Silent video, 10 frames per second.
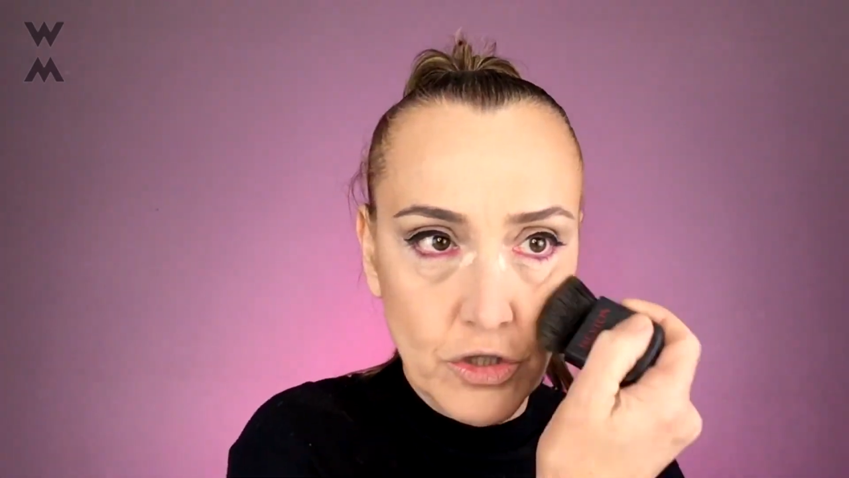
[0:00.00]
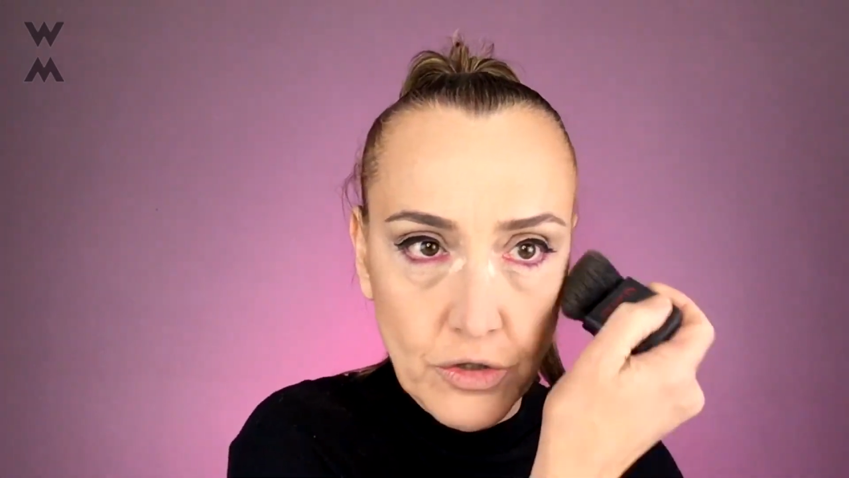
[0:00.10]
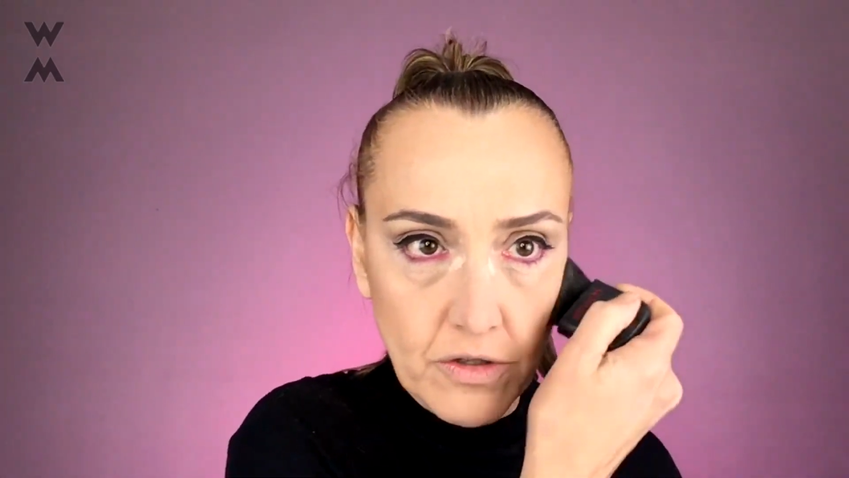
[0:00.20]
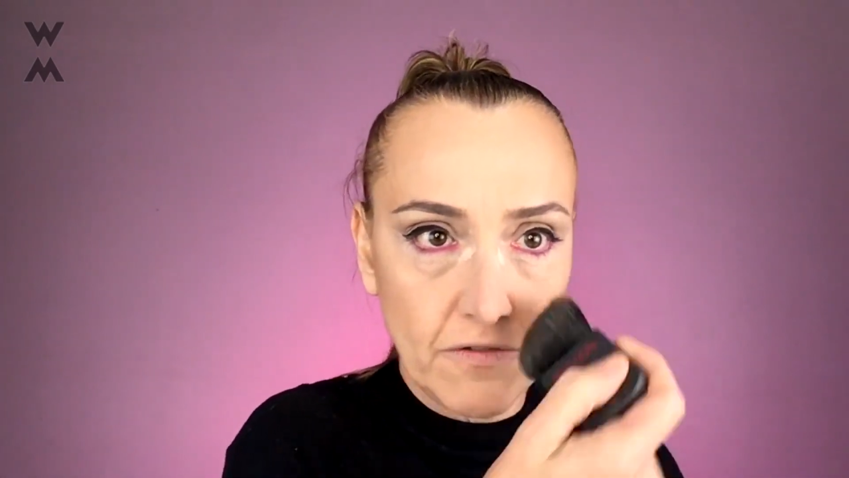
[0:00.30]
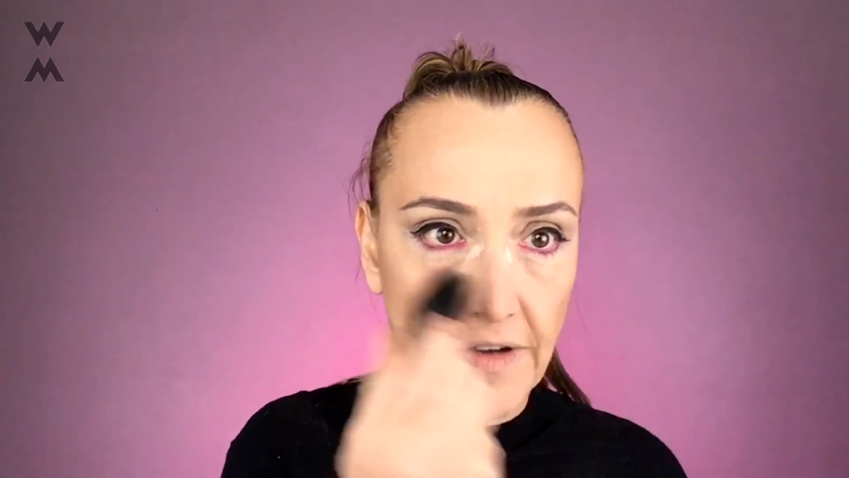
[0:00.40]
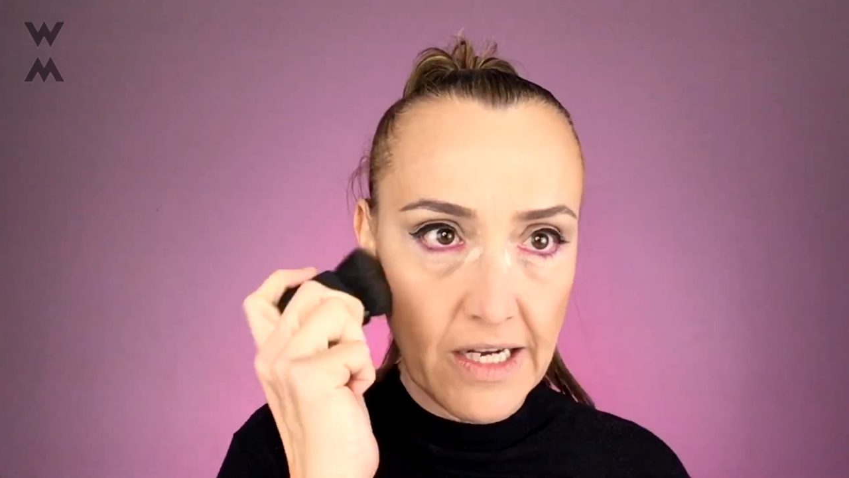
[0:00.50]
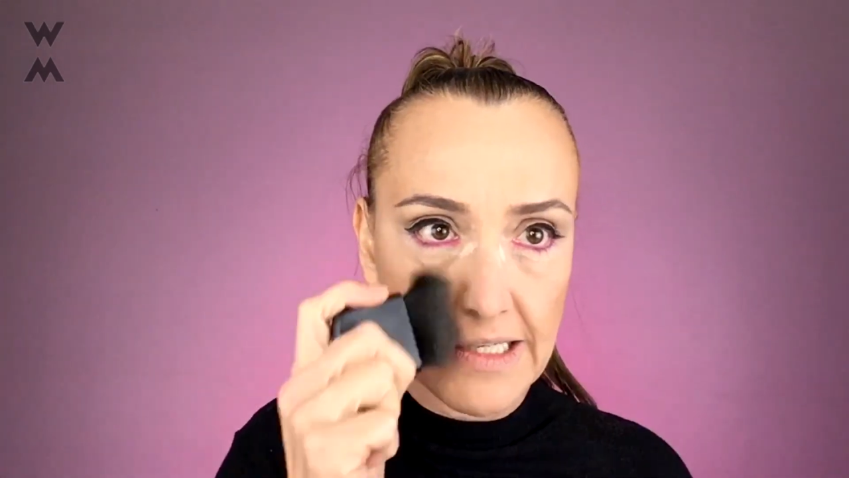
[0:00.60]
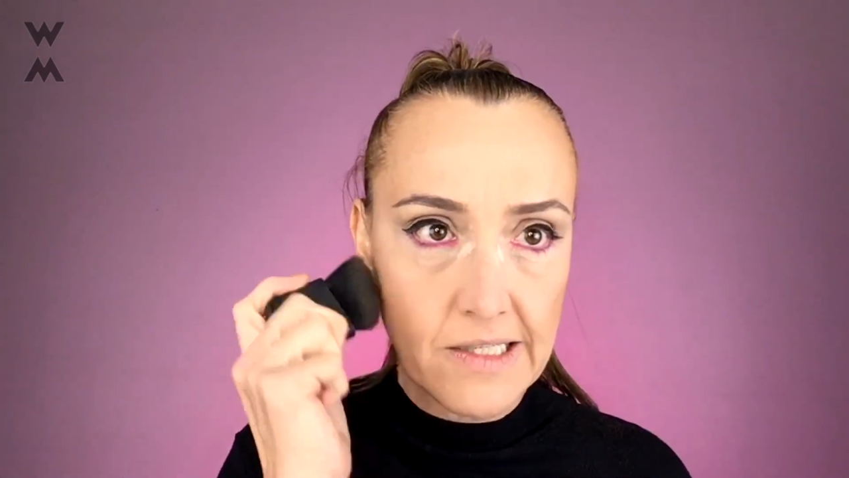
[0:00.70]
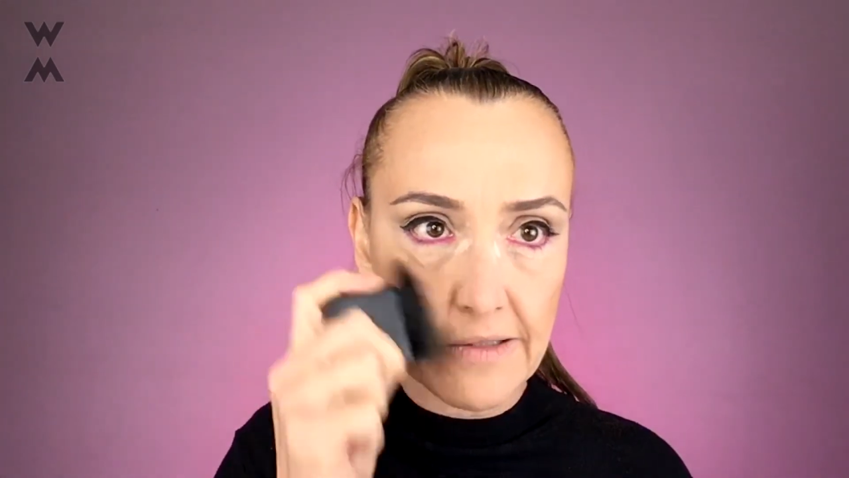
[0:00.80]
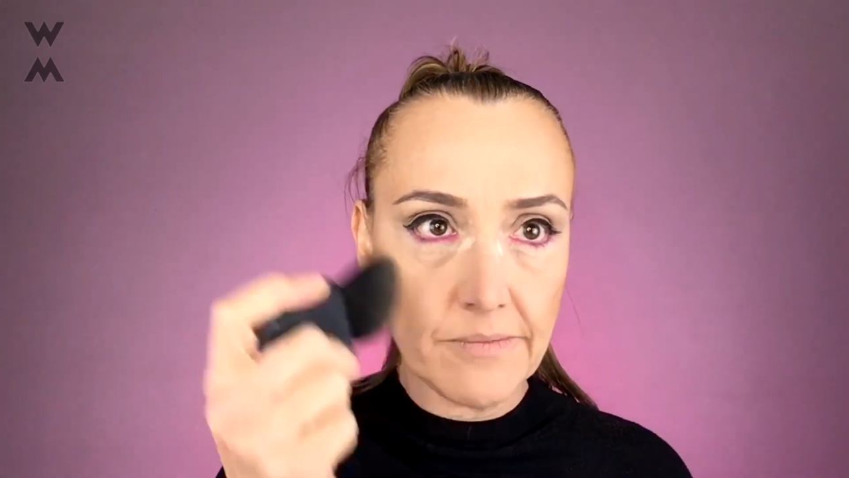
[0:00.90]
to the
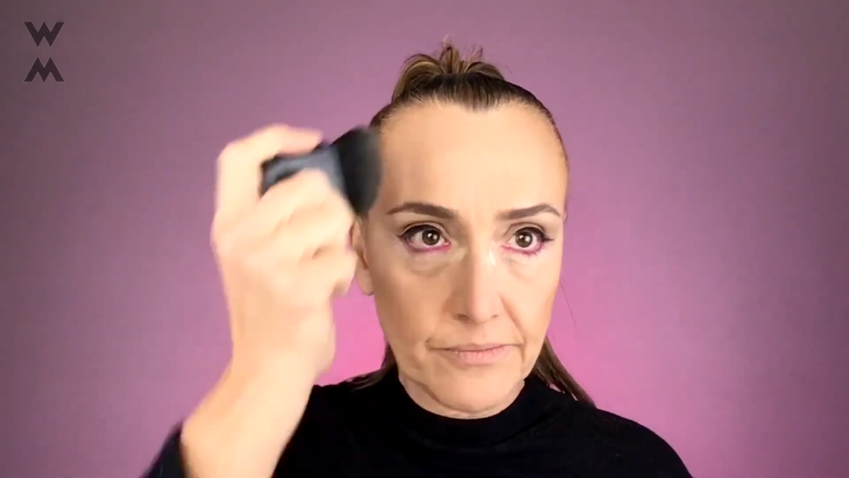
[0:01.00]
face.